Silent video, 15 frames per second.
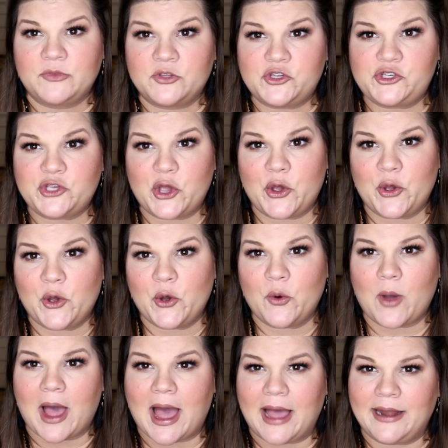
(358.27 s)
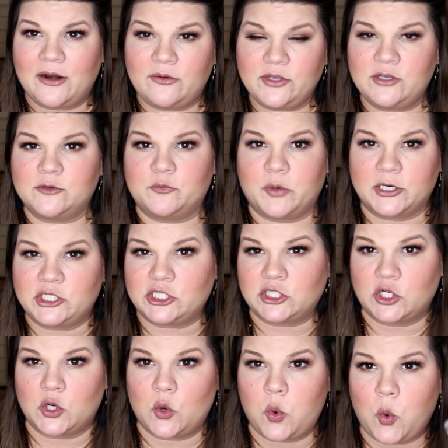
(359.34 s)
So I don't use brushes
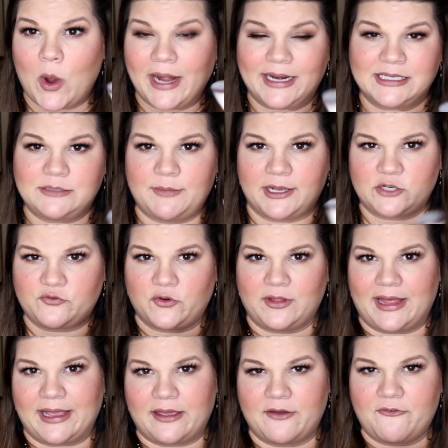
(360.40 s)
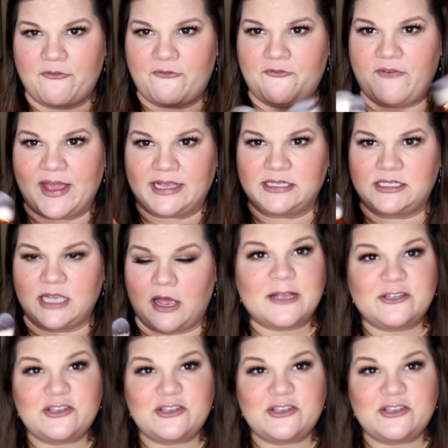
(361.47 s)
quite as much for like face stuff.